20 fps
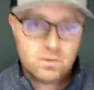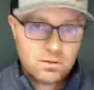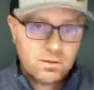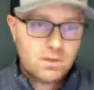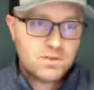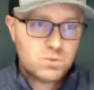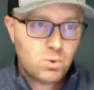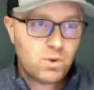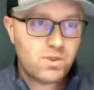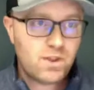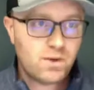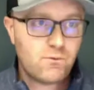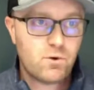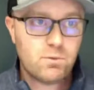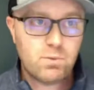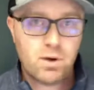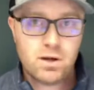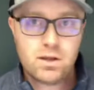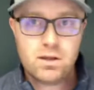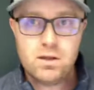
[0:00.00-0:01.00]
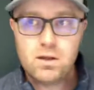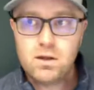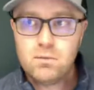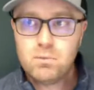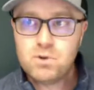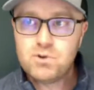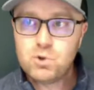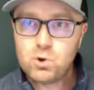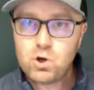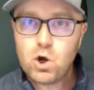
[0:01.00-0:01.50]
It's with everybody,
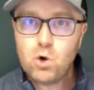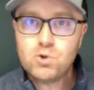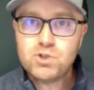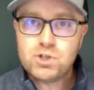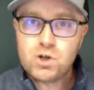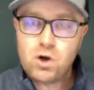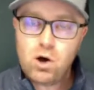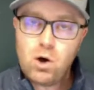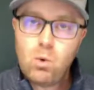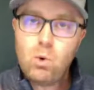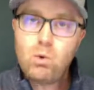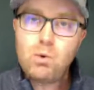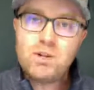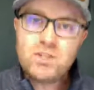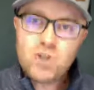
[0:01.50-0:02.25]
but do a coaching call where we